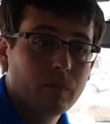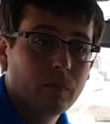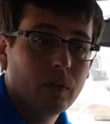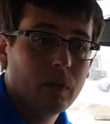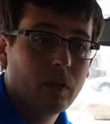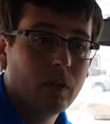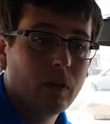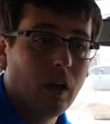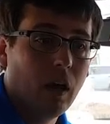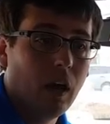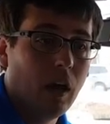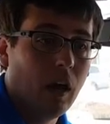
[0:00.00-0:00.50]

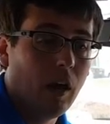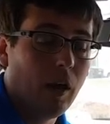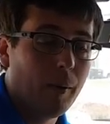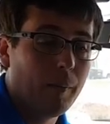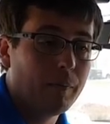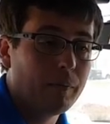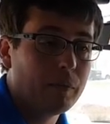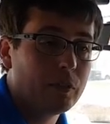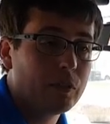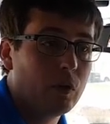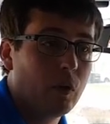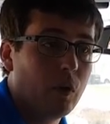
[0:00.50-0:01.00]

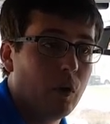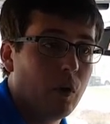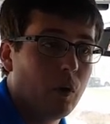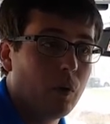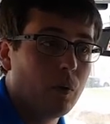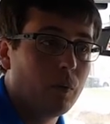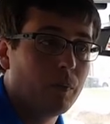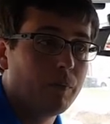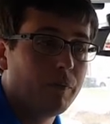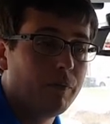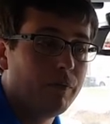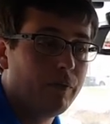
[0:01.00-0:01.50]
Um,
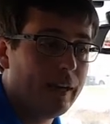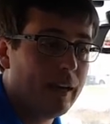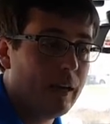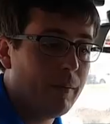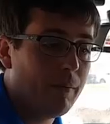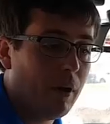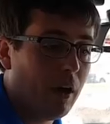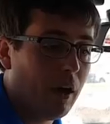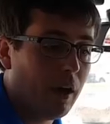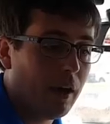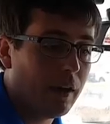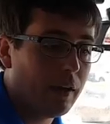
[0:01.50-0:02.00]
so
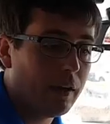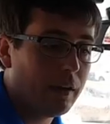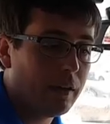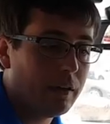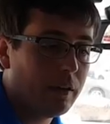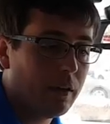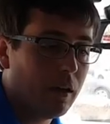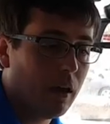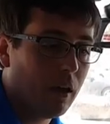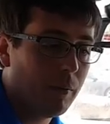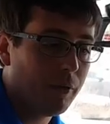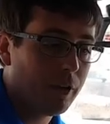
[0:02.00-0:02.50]
VMI,
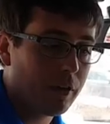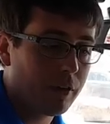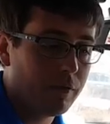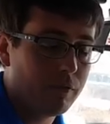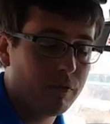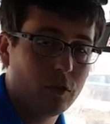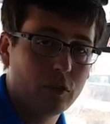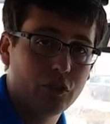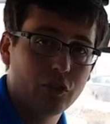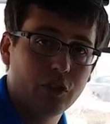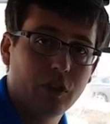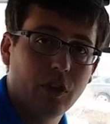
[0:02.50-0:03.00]
um, the
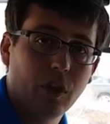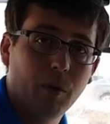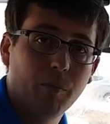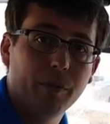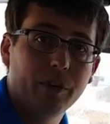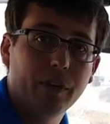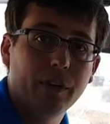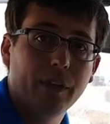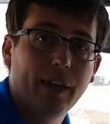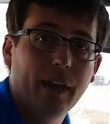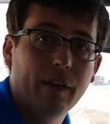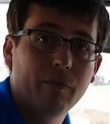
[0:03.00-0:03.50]
conversion
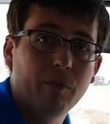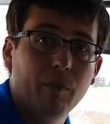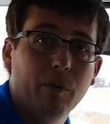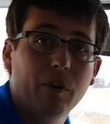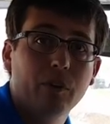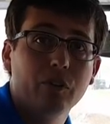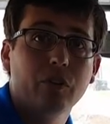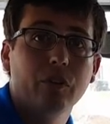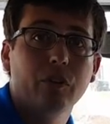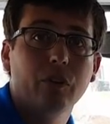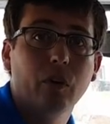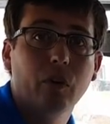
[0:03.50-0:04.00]
company, they have a
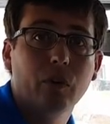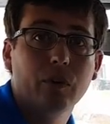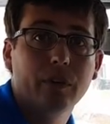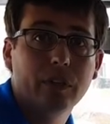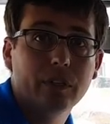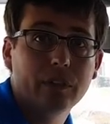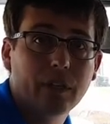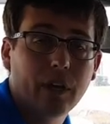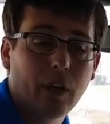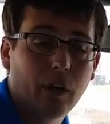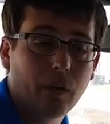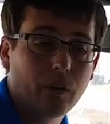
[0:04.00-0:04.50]
bunch of their own
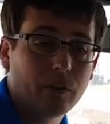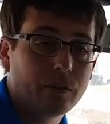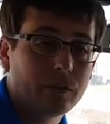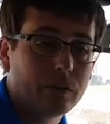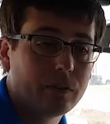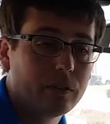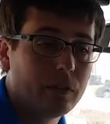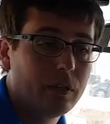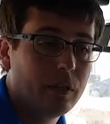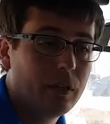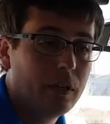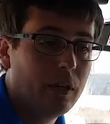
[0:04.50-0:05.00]

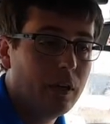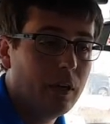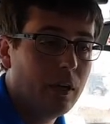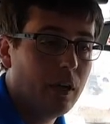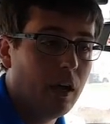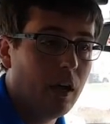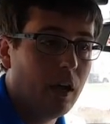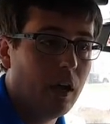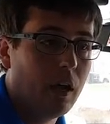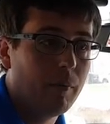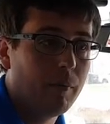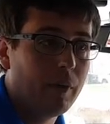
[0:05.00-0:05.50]
discounts,
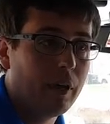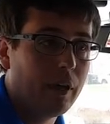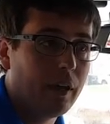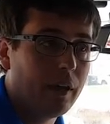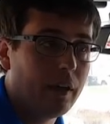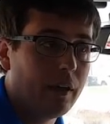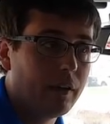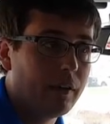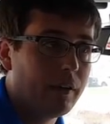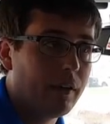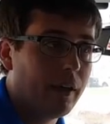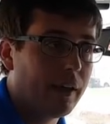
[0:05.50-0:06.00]
um,
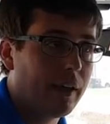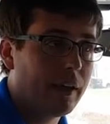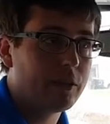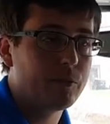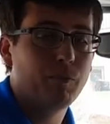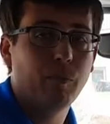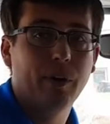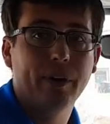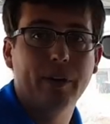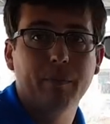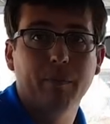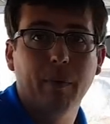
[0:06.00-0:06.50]
and I guess
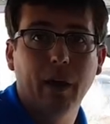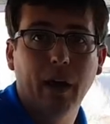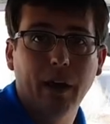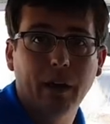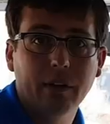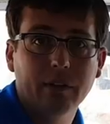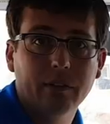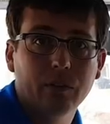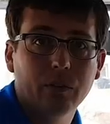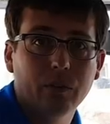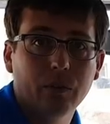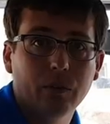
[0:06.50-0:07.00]
money
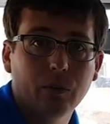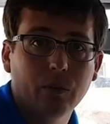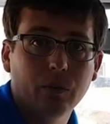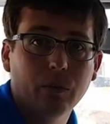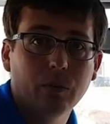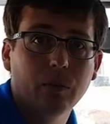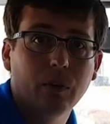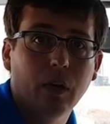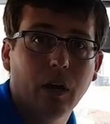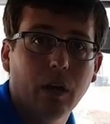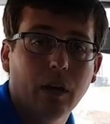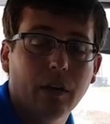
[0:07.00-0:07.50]
back to
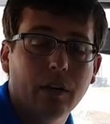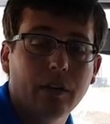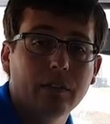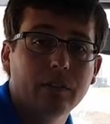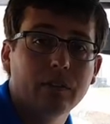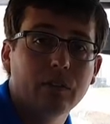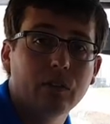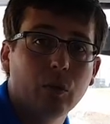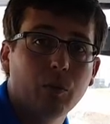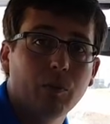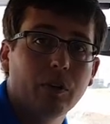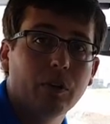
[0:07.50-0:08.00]
uh,
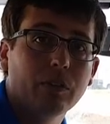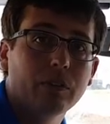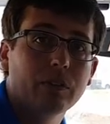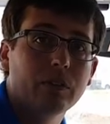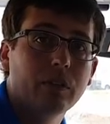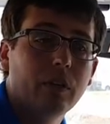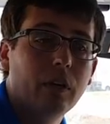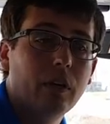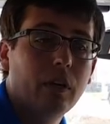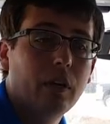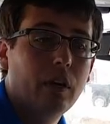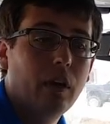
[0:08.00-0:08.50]
consumers.
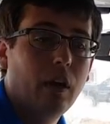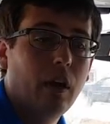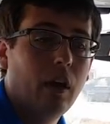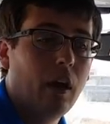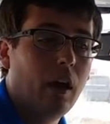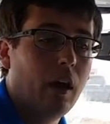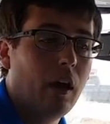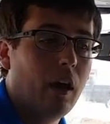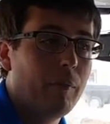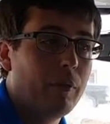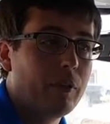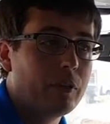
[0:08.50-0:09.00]

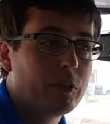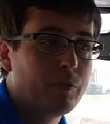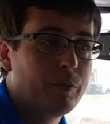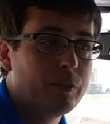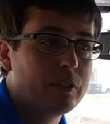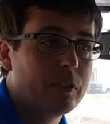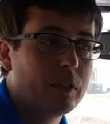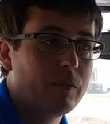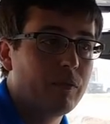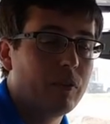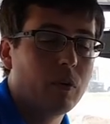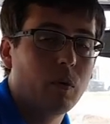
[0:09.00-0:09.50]
Um, a
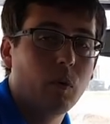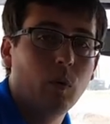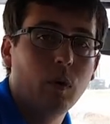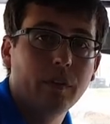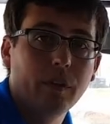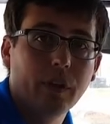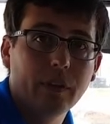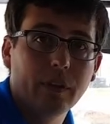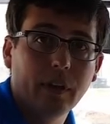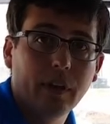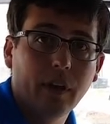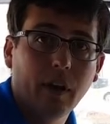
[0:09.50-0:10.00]
specific one
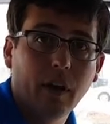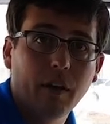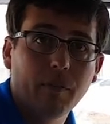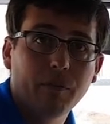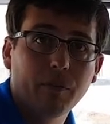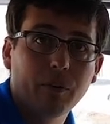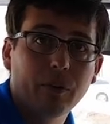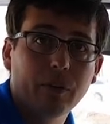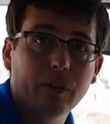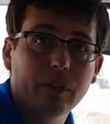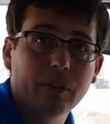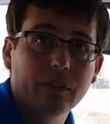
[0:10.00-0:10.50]
that they
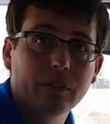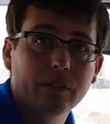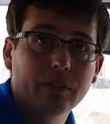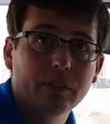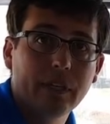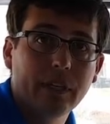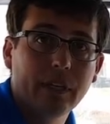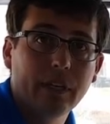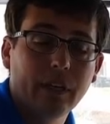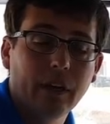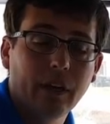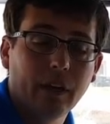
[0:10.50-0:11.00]
offer is
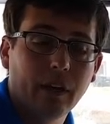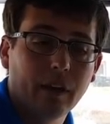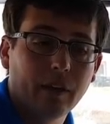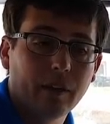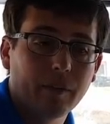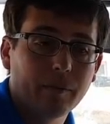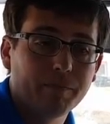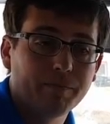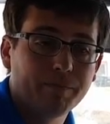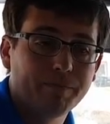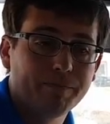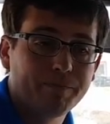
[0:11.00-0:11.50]
the uh,
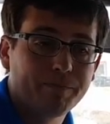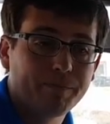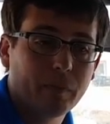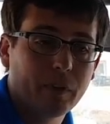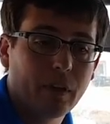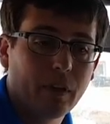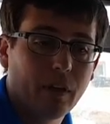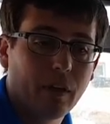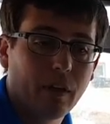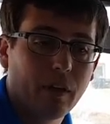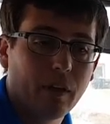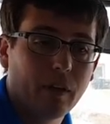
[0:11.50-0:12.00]

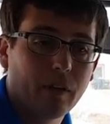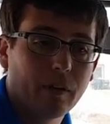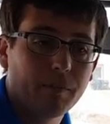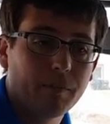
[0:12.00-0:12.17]
uh,